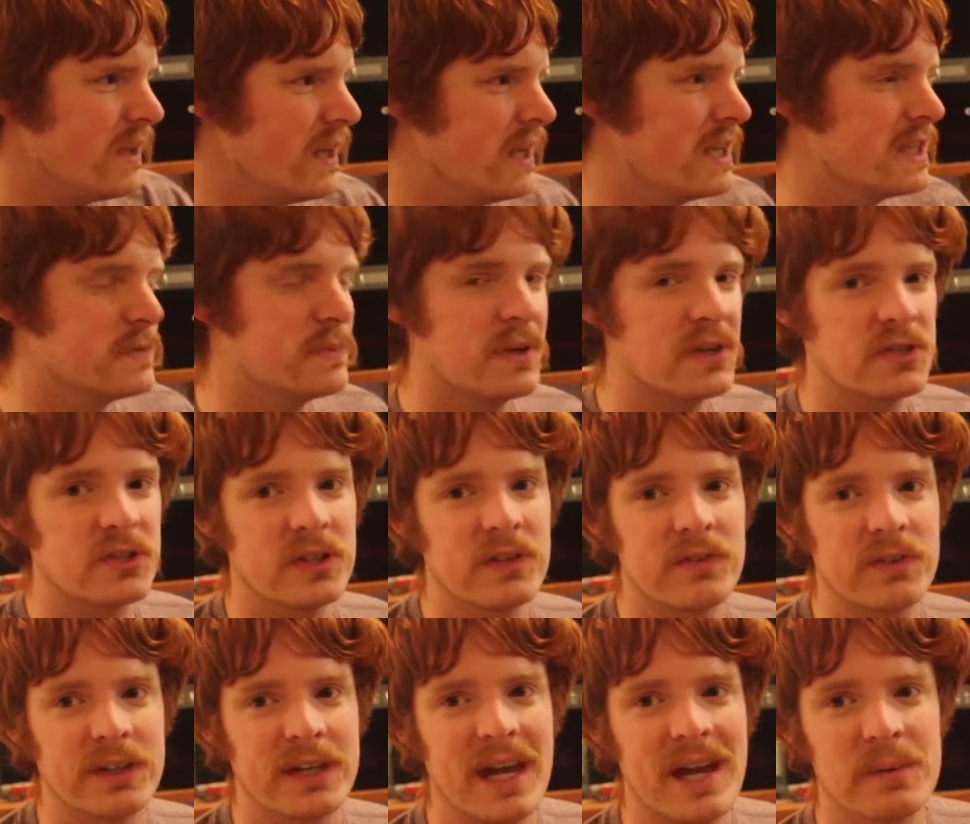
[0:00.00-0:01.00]
especially if
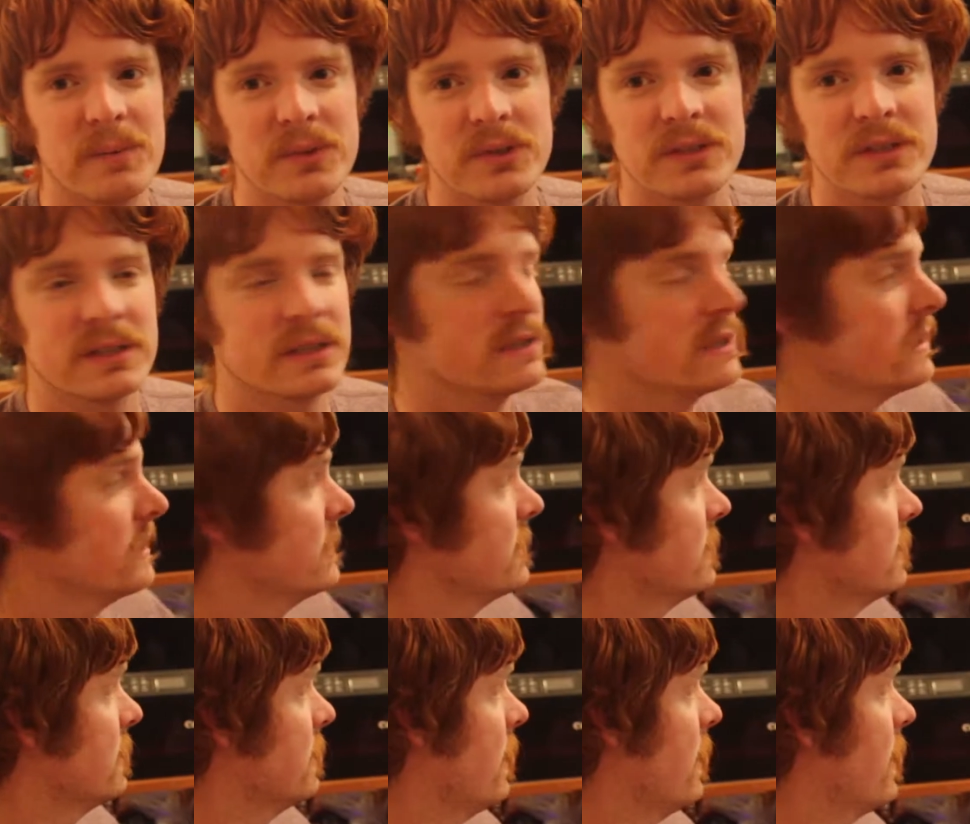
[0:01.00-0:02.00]
the camera is
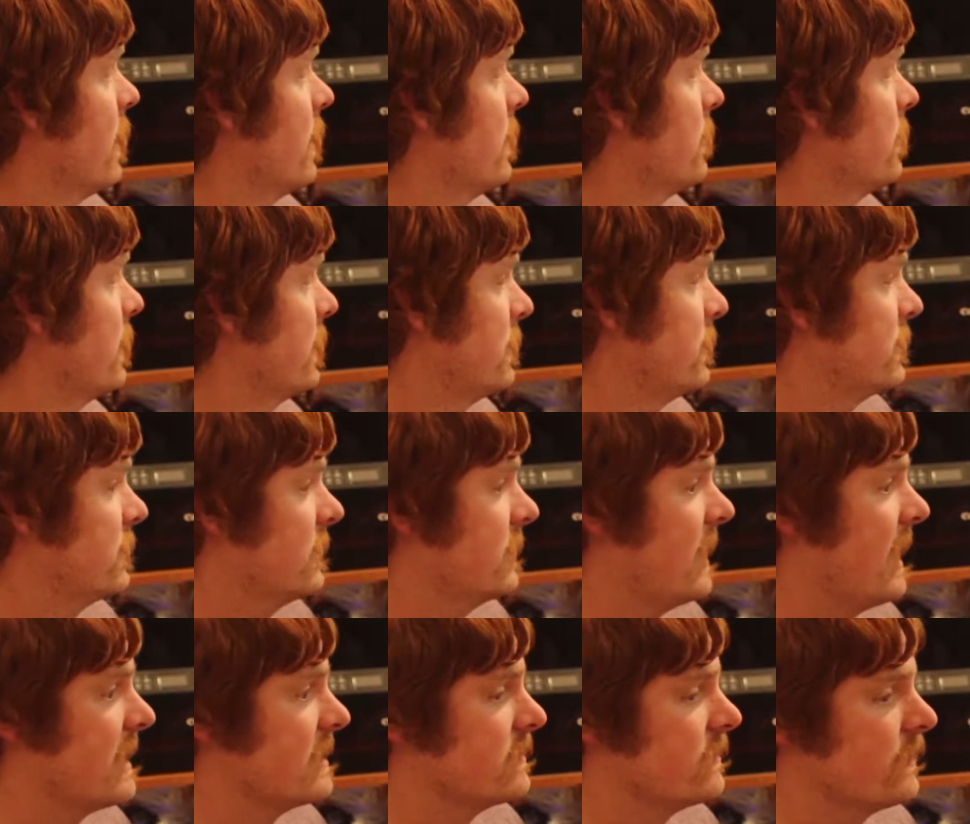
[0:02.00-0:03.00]
like with the
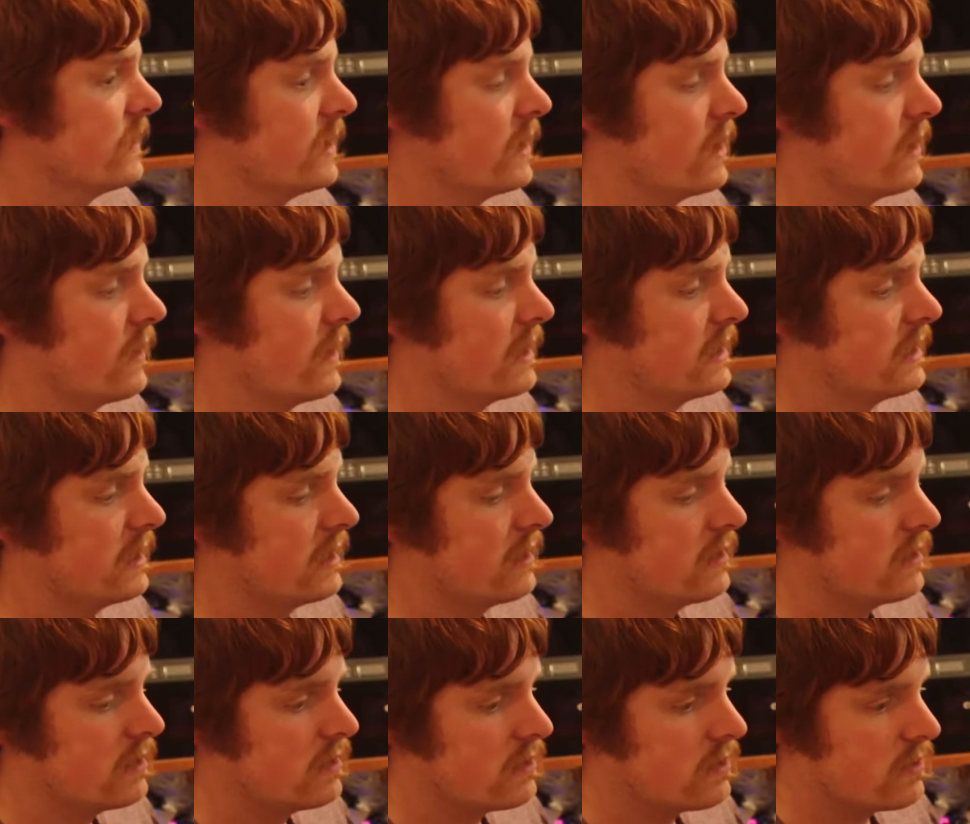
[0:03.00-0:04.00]
last video I did